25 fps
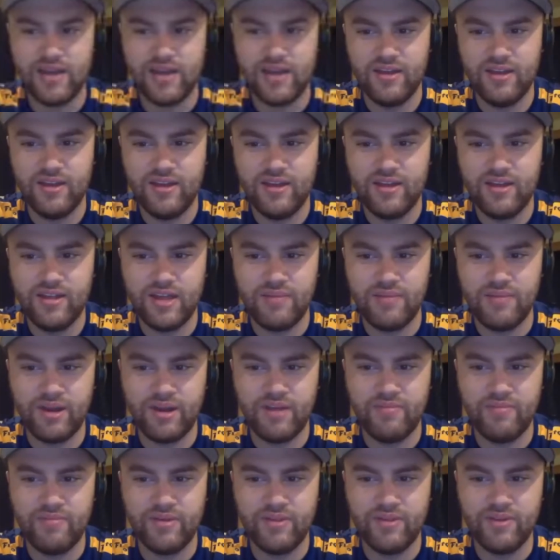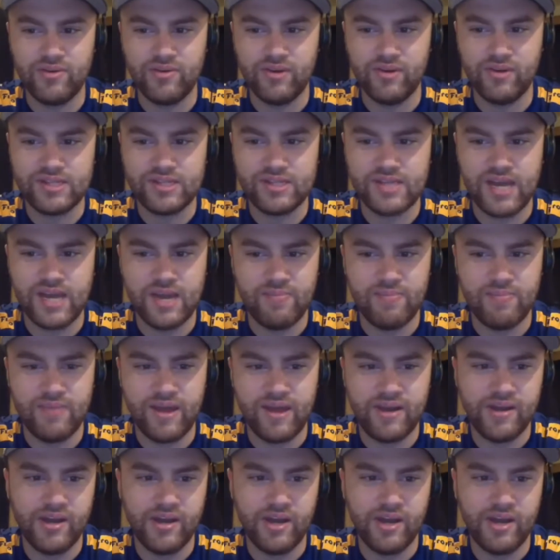That might have been the only time
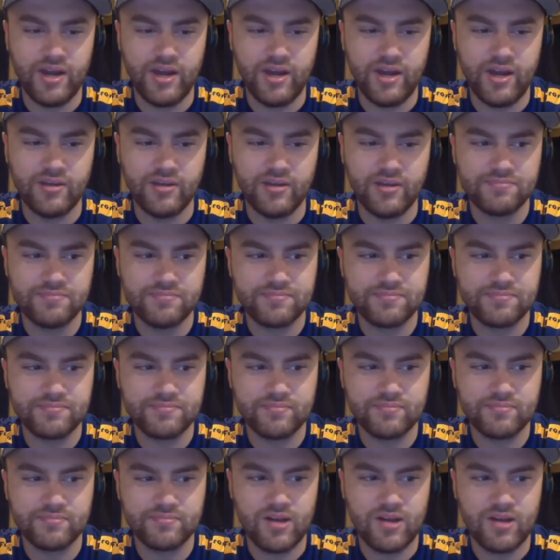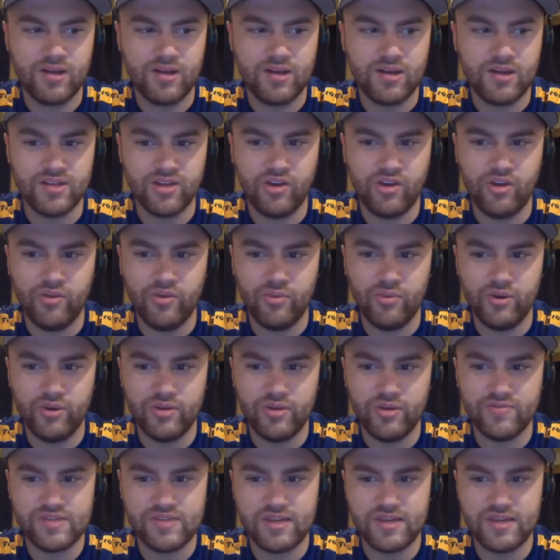that Austin Dillon would have
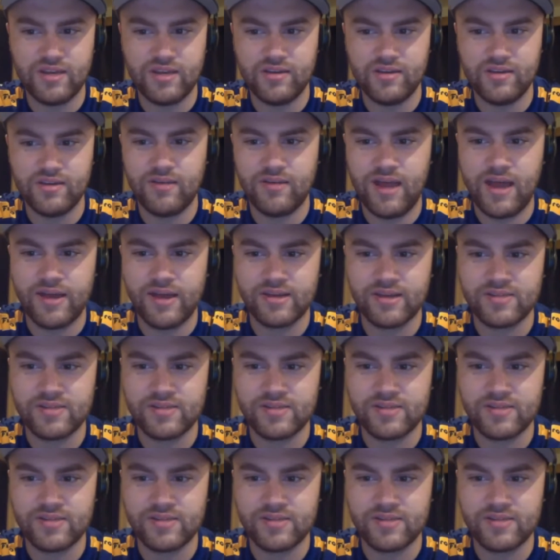seen Alex Bowman